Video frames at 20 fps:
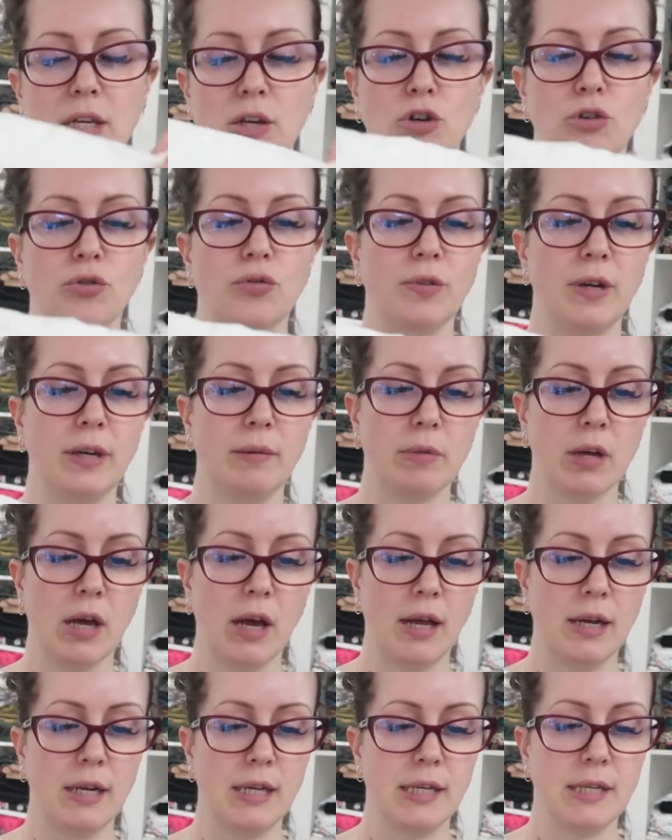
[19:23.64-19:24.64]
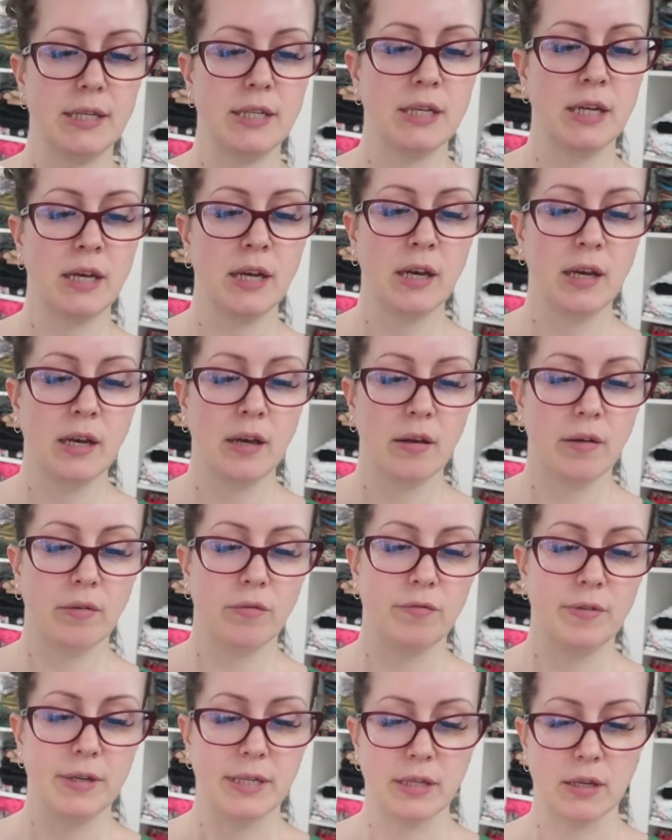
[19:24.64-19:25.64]
cream-coloured
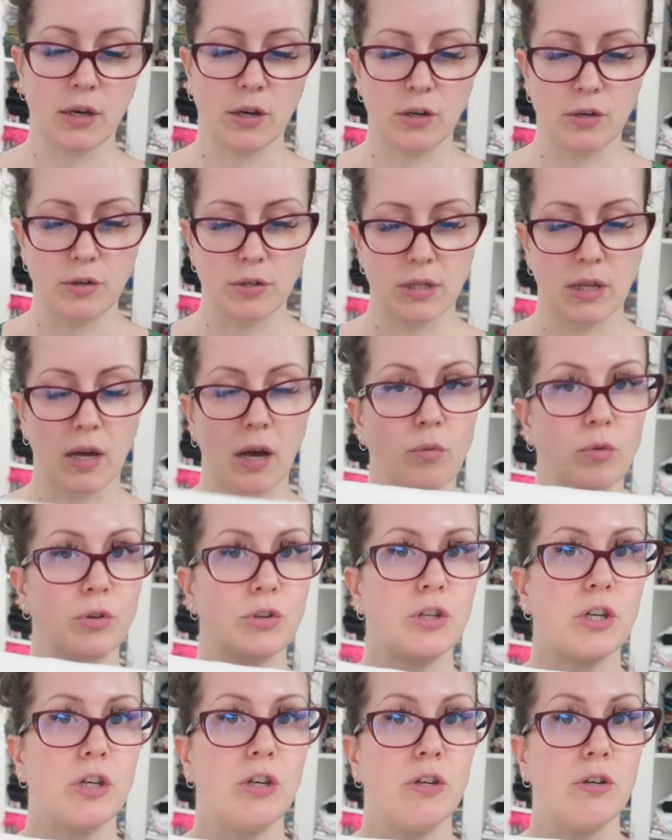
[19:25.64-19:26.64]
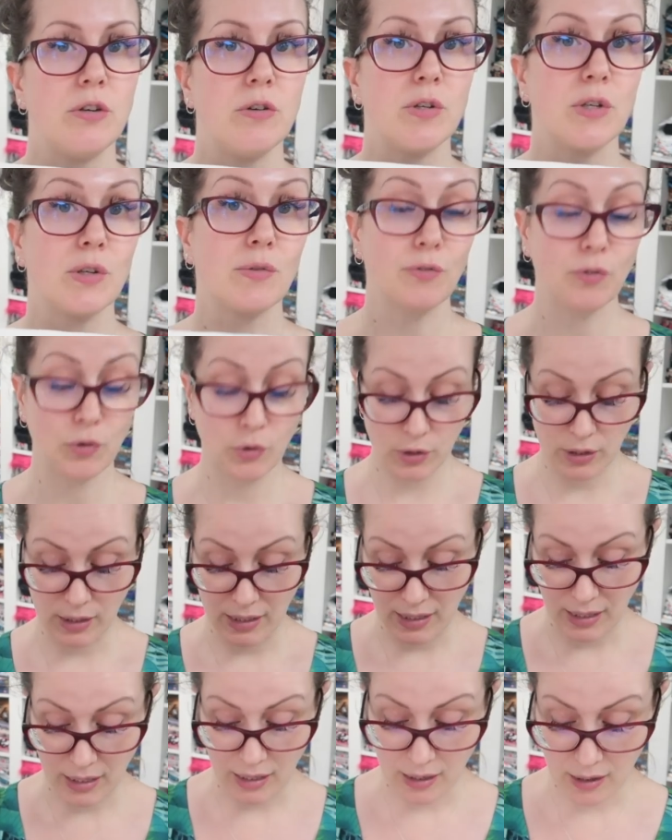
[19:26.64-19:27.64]
viscose that I want to use for
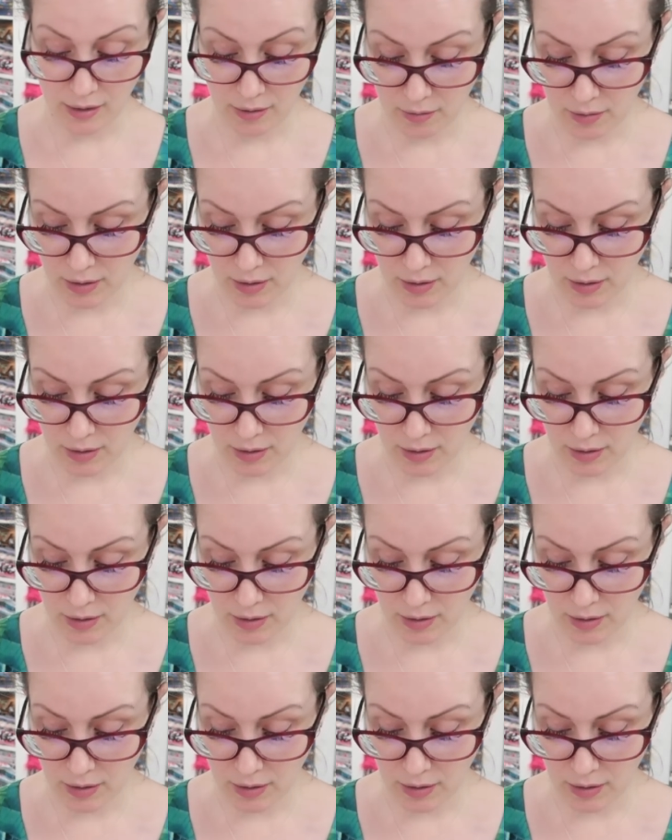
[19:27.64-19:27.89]
the